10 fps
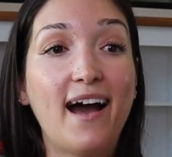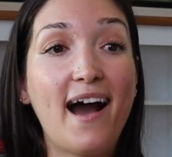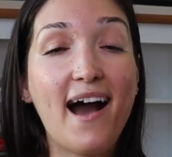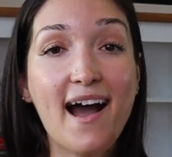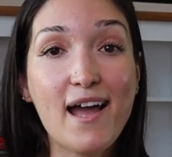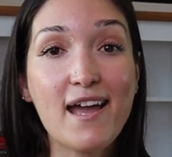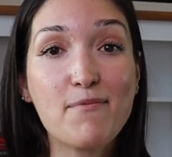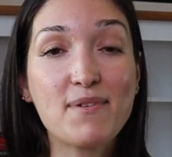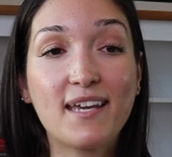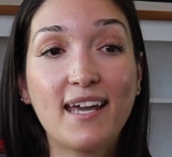I
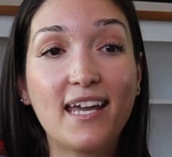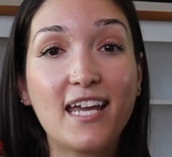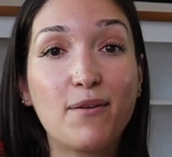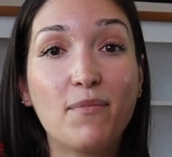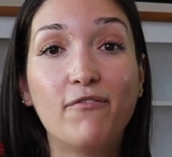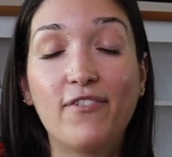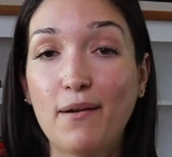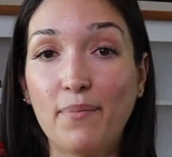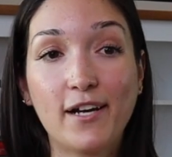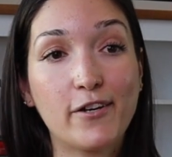became
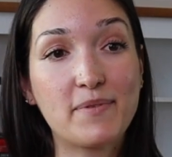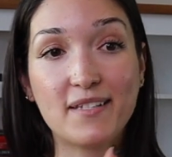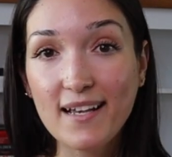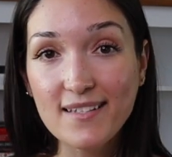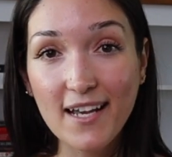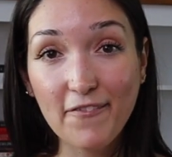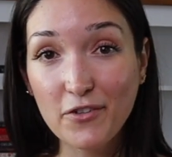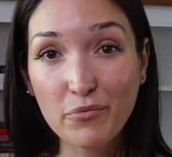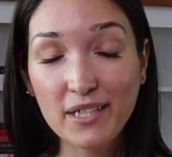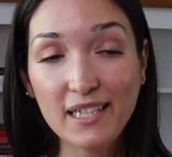vampire obsessed
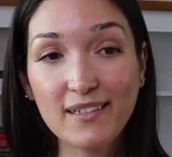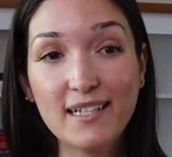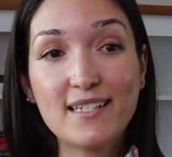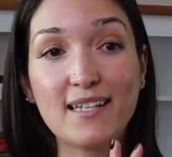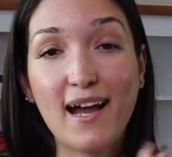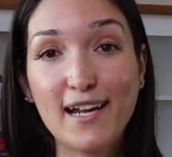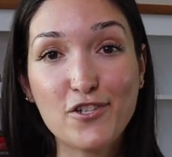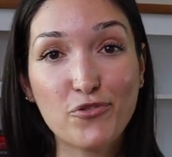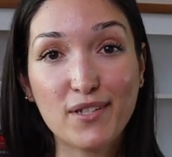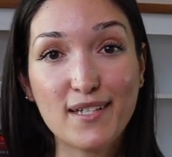after reading this. I
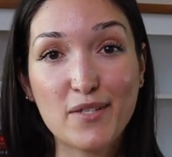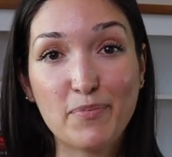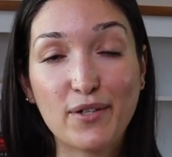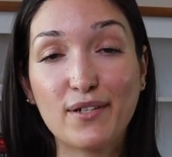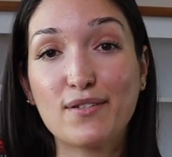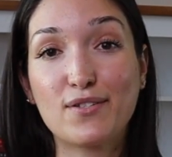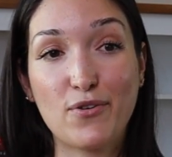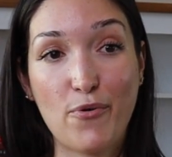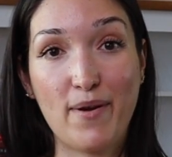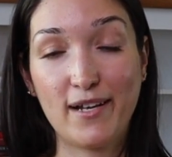enjoyed this book
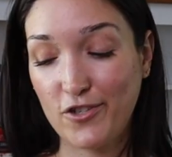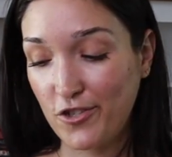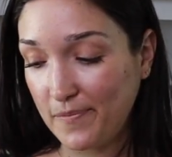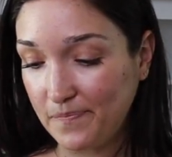so much.